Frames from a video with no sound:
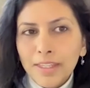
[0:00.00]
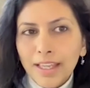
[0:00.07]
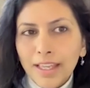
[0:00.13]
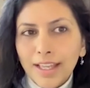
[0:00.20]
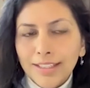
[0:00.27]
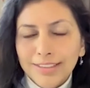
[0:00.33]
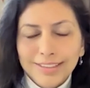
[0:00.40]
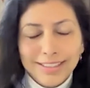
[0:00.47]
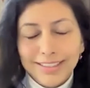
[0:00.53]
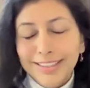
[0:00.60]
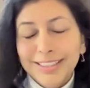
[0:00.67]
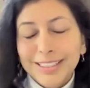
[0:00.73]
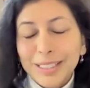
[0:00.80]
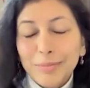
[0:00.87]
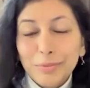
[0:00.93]
It
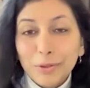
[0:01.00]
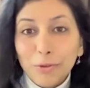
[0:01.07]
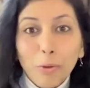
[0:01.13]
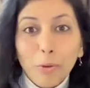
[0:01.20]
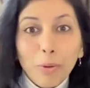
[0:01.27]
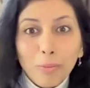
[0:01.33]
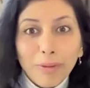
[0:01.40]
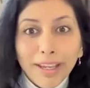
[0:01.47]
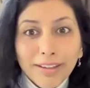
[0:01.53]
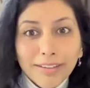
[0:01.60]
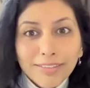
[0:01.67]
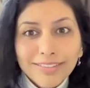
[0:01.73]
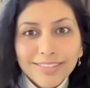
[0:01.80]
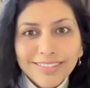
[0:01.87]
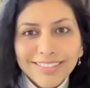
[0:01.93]
doesn't seem to go away.
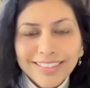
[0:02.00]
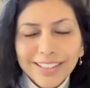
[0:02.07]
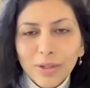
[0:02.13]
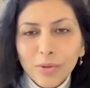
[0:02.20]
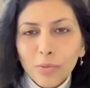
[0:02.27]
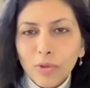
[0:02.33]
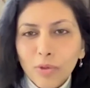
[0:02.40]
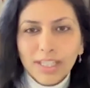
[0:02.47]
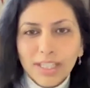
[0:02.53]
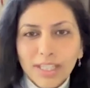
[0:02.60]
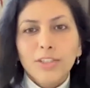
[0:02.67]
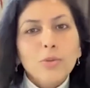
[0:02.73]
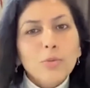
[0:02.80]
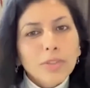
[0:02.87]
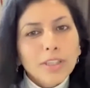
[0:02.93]
What can I
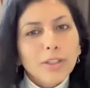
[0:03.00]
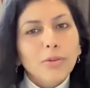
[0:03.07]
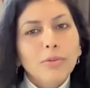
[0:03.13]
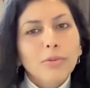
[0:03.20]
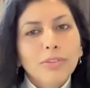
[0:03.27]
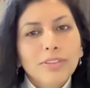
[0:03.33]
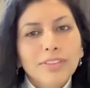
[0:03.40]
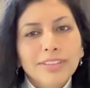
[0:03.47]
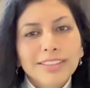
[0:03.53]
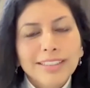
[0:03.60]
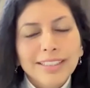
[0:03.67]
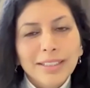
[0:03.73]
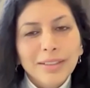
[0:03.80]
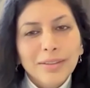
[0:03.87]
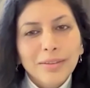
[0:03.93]
do with you
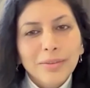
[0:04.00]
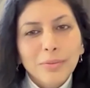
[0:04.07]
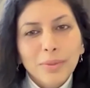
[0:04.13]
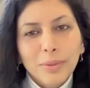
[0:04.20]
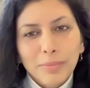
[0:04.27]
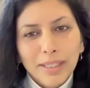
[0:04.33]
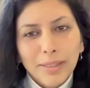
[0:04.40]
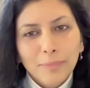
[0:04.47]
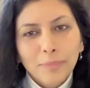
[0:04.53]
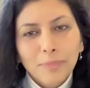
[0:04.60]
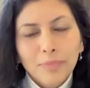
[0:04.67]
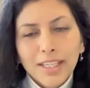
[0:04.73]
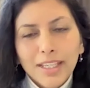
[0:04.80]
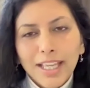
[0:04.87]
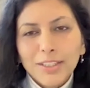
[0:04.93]
sitting with me?
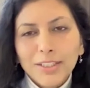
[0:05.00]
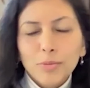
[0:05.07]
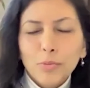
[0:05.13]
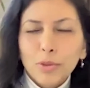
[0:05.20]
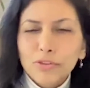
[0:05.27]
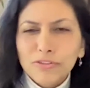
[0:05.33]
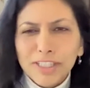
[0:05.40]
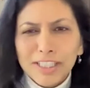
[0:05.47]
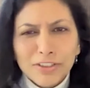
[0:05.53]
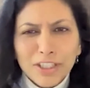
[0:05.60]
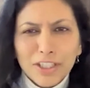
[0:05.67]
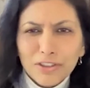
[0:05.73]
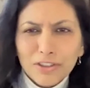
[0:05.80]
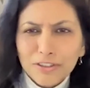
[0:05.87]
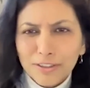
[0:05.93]
And so both
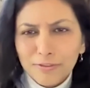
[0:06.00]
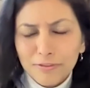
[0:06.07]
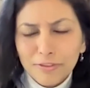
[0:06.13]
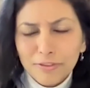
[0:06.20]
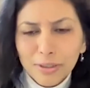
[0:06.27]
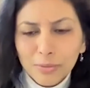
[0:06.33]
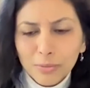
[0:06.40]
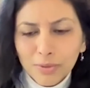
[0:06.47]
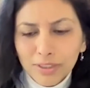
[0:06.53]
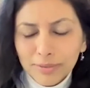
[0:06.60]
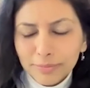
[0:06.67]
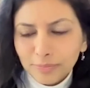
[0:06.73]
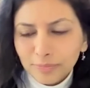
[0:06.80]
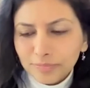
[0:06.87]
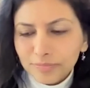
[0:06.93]
frustration and fear
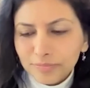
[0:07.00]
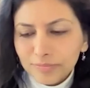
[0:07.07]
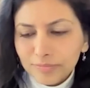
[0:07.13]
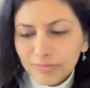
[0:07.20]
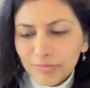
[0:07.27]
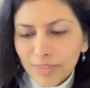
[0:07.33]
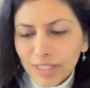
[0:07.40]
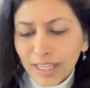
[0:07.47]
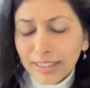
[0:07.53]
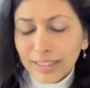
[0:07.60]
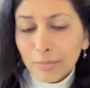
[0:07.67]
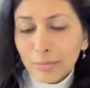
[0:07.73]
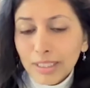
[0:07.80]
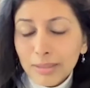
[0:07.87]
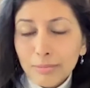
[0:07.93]
were, I
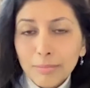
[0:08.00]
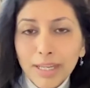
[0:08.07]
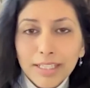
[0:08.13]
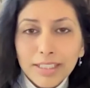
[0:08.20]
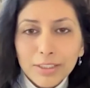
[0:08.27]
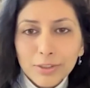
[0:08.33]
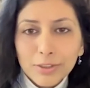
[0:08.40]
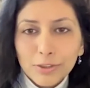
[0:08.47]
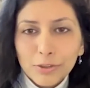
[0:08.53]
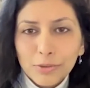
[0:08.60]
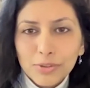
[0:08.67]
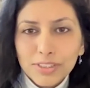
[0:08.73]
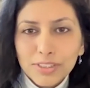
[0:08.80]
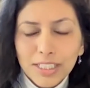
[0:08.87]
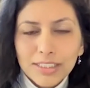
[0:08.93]
think, my companions
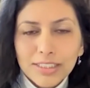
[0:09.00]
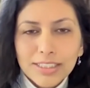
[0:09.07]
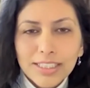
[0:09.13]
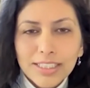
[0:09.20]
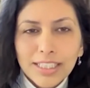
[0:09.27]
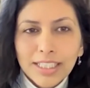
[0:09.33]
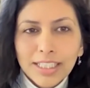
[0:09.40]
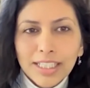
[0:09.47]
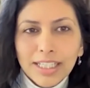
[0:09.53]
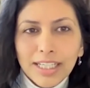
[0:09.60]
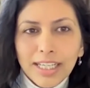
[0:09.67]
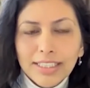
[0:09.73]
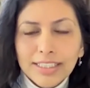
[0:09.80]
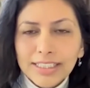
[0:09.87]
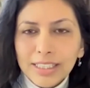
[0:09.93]
those days.
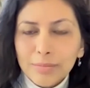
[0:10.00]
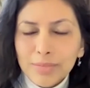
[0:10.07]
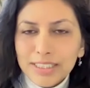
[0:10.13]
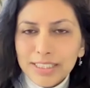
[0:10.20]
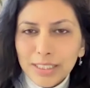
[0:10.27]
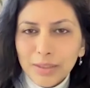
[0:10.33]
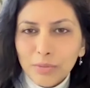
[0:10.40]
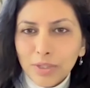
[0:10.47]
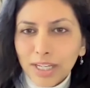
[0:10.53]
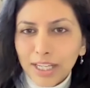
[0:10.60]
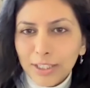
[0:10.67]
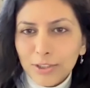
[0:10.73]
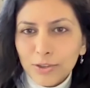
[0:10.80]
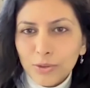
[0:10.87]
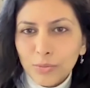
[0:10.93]
And so let me see what I
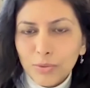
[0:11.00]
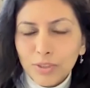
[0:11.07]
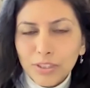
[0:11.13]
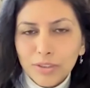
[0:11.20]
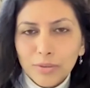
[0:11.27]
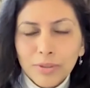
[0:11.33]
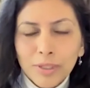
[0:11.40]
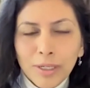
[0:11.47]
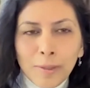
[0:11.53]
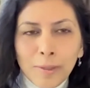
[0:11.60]
can do with you.